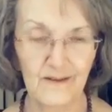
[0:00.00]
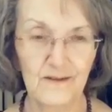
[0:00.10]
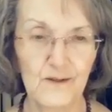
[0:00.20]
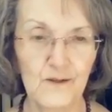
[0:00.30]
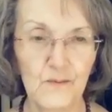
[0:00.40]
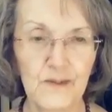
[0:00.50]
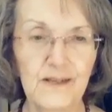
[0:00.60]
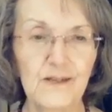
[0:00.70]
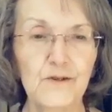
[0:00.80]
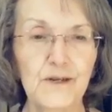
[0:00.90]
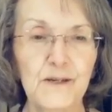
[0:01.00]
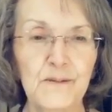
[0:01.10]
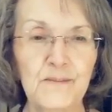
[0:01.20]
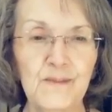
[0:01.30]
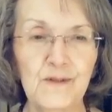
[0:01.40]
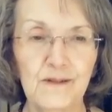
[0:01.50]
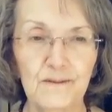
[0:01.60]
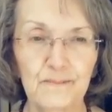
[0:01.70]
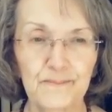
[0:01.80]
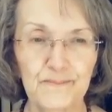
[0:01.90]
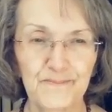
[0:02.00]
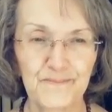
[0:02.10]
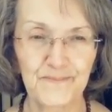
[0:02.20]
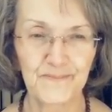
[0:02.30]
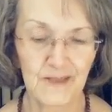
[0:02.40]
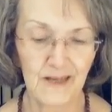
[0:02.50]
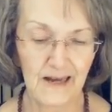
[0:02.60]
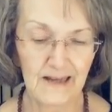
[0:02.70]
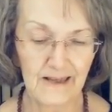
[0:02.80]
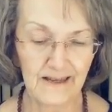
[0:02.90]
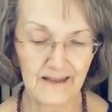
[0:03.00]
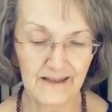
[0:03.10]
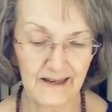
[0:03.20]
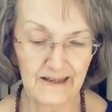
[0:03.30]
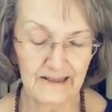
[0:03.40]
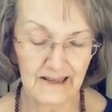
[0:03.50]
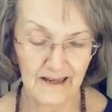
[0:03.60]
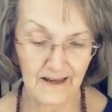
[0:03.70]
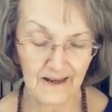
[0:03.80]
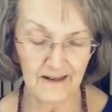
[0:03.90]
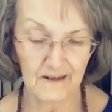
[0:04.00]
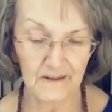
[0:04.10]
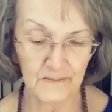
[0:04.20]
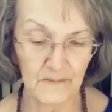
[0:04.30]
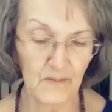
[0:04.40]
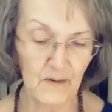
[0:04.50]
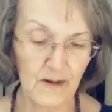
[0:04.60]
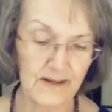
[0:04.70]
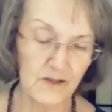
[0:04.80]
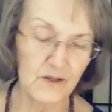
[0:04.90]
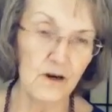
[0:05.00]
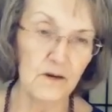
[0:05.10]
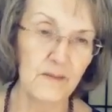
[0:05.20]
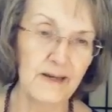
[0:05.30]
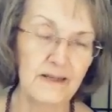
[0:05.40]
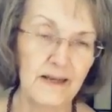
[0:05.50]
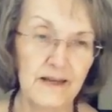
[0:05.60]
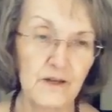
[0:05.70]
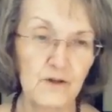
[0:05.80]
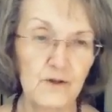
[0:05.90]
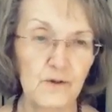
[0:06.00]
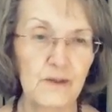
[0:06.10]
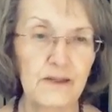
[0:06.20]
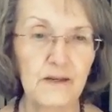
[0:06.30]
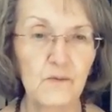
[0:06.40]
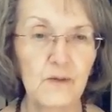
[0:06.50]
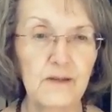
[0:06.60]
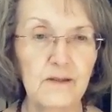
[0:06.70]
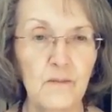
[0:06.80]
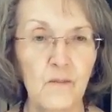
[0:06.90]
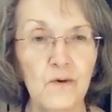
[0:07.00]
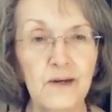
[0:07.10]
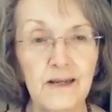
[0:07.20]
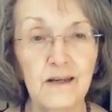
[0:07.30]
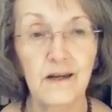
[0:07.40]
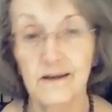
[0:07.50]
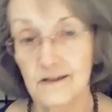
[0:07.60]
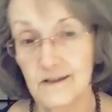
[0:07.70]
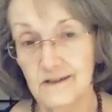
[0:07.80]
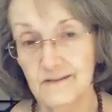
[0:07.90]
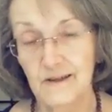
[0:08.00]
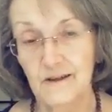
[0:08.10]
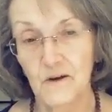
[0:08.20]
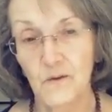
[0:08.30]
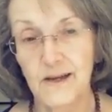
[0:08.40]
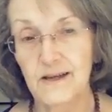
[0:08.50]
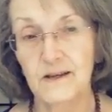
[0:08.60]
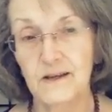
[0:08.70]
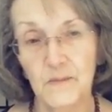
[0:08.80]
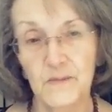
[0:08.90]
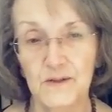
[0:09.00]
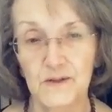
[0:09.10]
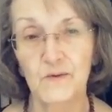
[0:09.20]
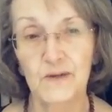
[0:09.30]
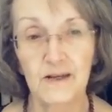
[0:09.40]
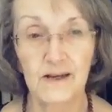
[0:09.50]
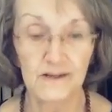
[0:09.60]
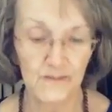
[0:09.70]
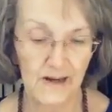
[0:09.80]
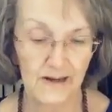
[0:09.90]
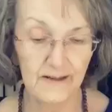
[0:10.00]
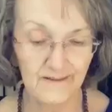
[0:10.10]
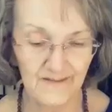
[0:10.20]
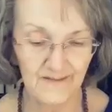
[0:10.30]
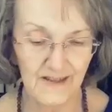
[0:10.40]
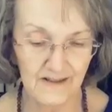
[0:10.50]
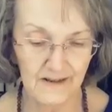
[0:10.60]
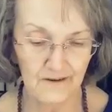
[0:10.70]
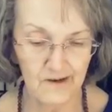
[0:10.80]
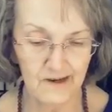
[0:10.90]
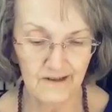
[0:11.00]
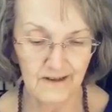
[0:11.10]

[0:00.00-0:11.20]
Sweet dreams. I like that. I start my day usually with the morning gatha, waking up this morning, I smile, etc.